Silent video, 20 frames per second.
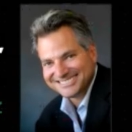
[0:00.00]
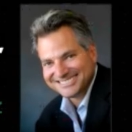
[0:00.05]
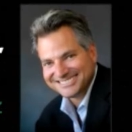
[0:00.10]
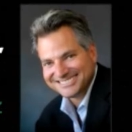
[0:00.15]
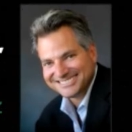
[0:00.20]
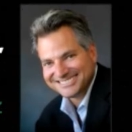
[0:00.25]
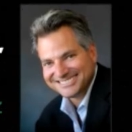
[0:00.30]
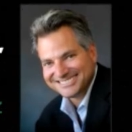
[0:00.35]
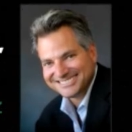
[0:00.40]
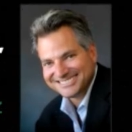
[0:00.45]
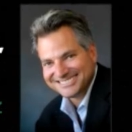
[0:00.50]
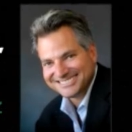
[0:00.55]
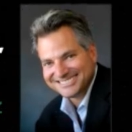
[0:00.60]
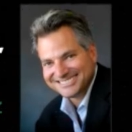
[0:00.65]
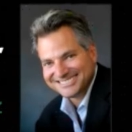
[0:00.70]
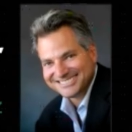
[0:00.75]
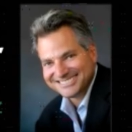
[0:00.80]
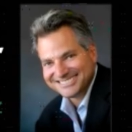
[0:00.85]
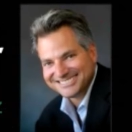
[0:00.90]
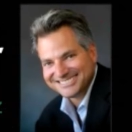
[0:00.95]

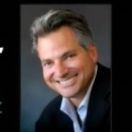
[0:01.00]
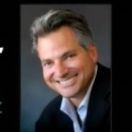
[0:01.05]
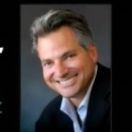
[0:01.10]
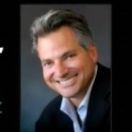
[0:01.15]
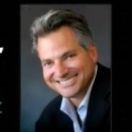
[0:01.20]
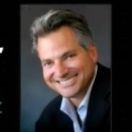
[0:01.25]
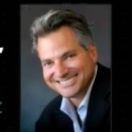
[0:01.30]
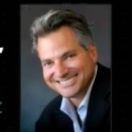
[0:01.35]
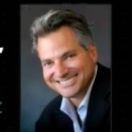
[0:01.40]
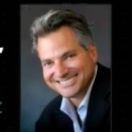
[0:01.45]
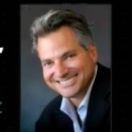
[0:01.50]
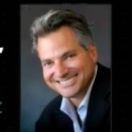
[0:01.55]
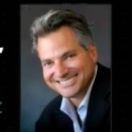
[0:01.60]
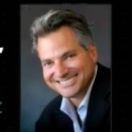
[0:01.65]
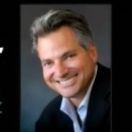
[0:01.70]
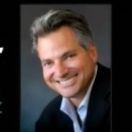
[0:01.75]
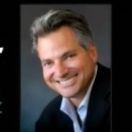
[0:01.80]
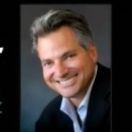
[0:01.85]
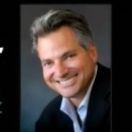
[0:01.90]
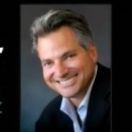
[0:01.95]

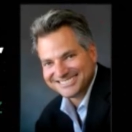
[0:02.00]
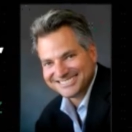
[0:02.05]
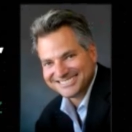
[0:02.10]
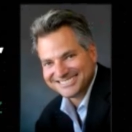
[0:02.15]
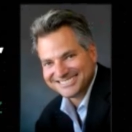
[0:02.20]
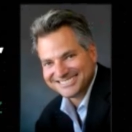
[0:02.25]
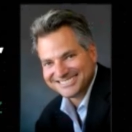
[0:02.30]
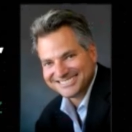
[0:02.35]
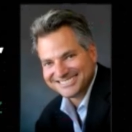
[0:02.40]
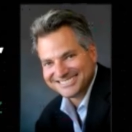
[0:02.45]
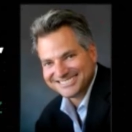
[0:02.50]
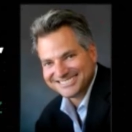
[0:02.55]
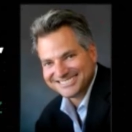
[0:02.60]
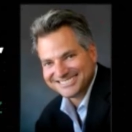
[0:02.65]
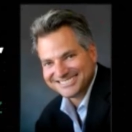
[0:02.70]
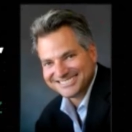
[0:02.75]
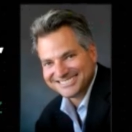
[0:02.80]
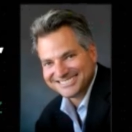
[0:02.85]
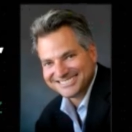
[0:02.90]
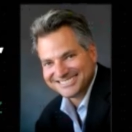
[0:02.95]

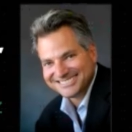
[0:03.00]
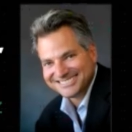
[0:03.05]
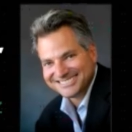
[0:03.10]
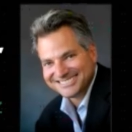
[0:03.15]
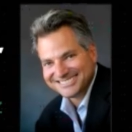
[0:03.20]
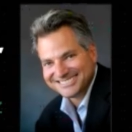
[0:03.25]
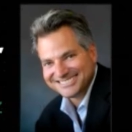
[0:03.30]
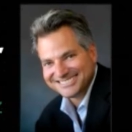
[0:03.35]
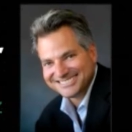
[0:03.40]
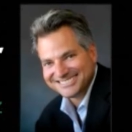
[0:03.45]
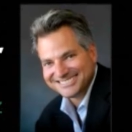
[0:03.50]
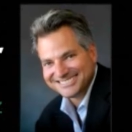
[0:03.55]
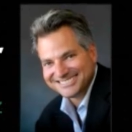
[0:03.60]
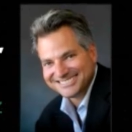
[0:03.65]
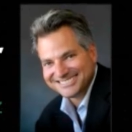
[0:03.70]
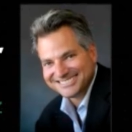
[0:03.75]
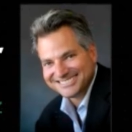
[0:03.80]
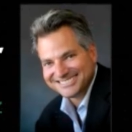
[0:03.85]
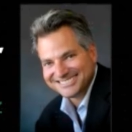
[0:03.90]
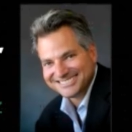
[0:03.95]

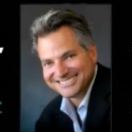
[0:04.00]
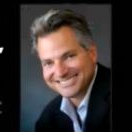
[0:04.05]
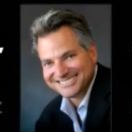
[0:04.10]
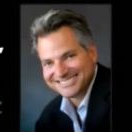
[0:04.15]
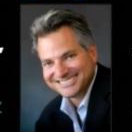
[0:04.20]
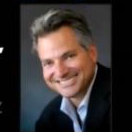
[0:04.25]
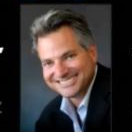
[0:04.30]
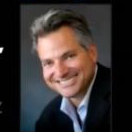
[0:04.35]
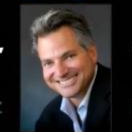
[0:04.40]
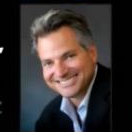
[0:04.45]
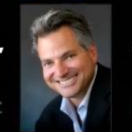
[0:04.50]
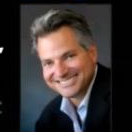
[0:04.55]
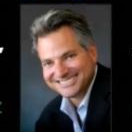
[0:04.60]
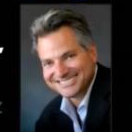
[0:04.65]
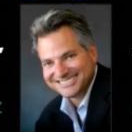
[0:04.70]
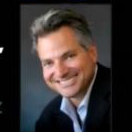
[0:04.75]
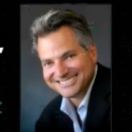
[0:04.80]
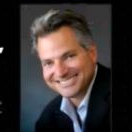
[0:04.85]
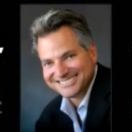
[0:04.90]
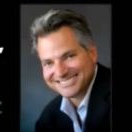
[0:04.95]

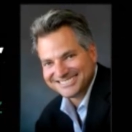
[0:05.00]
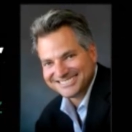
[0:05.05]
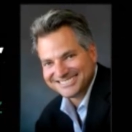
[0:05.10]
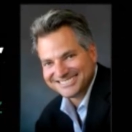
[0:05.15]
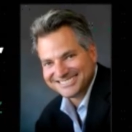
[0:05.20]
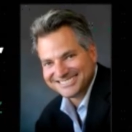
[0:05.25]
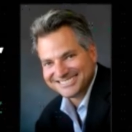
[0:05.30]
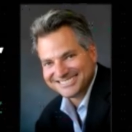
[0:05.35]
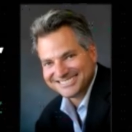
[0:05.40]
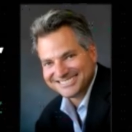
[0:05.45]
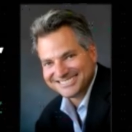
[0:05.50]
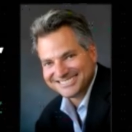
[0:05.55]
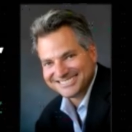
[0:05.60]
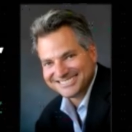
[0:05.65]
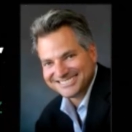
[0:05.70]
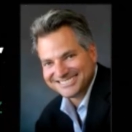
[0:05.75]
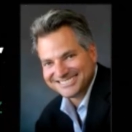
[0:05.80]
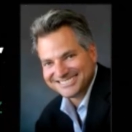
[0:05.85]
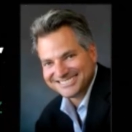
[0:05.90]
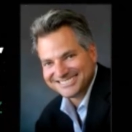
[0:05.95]

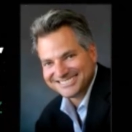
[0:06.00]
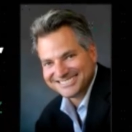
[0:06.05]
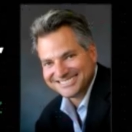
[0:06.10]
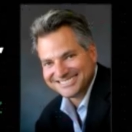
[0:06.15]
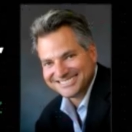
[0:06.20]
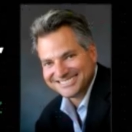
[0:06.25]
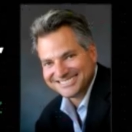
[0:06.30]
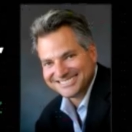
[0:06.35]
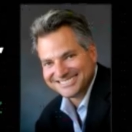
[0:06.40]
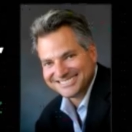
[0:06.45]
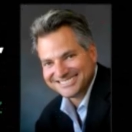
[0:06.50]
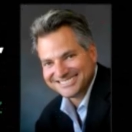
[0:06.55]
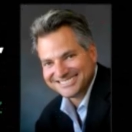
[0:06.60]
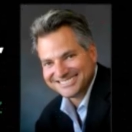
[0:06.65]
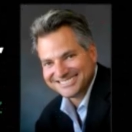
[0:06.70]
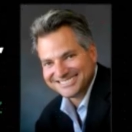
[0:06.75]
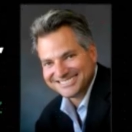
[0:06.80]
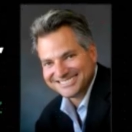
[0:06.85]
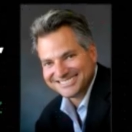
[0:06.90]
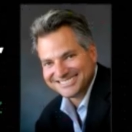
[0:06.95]

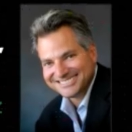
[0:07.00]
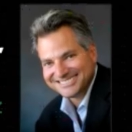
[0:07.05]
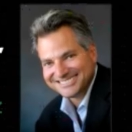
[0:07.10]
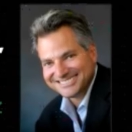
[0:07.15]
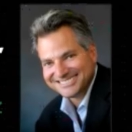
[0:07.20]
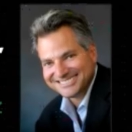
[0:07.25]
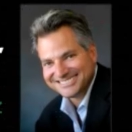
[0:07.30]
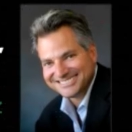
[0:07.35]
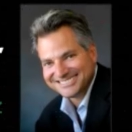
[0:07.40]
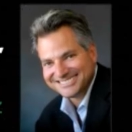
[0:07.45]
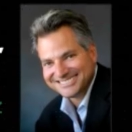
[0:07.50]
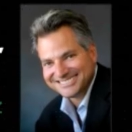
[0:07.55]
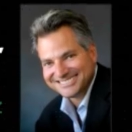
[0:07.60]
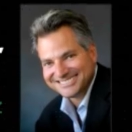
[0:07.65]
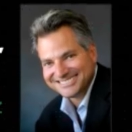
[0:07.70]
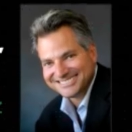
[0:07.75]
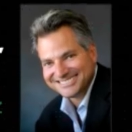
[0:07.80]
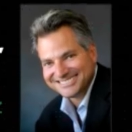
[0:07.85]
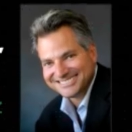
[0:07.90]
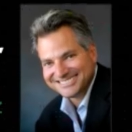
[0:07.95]
[no speech]